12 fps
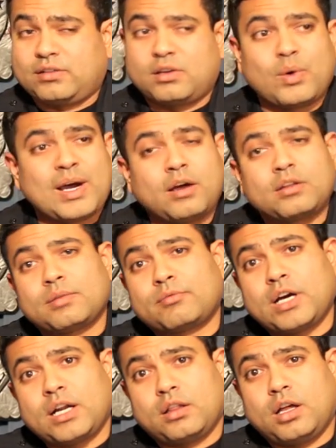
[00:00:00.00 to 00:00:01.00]
Go out on some
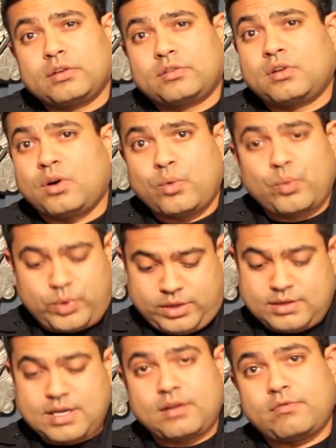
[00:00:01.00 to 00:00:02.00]
ride-alongs. Go
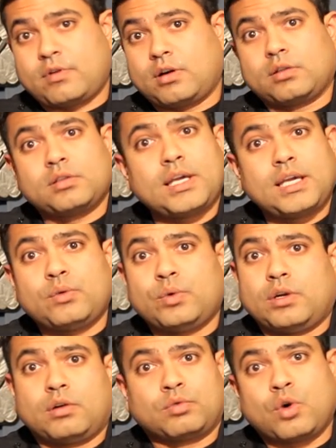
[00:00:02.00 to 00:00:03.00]
with Denver,
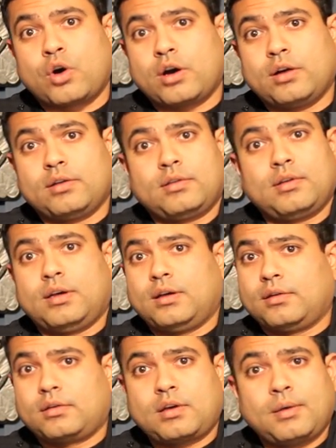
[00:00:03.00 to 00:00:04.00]
Lakewood, Aurora,
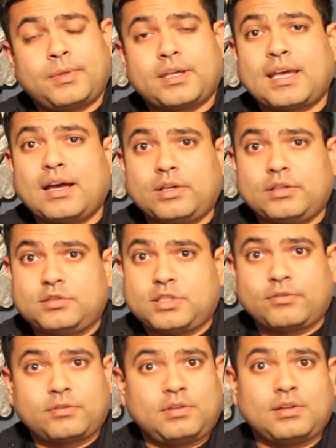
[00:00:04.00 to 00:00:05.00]
uh, a couple of counties,
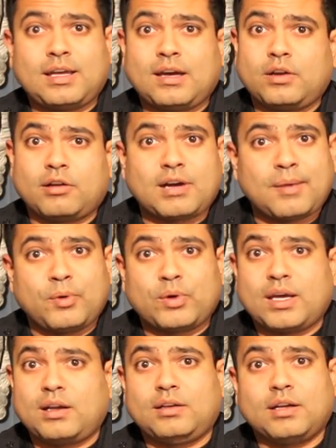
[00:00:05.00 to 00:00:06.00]
Jefferson County, Arapahoe
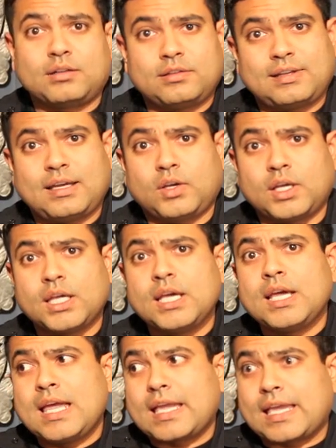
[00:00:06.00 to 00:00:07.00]
County, Douglas County
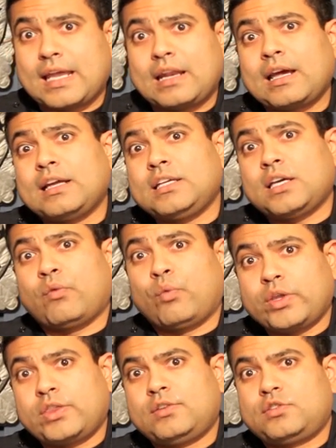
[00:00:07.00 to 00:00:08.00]
get an idea of
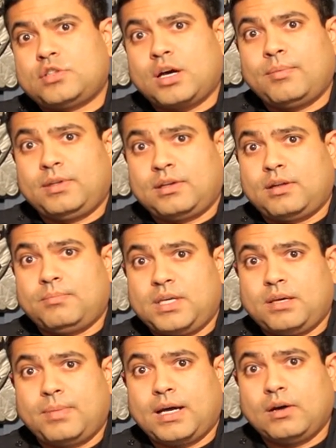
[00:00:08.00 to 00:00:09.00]
what this job is going to
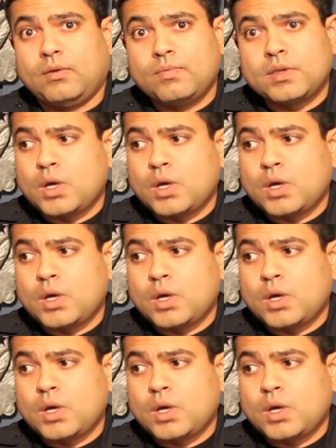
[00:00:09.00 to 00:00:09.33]
be about.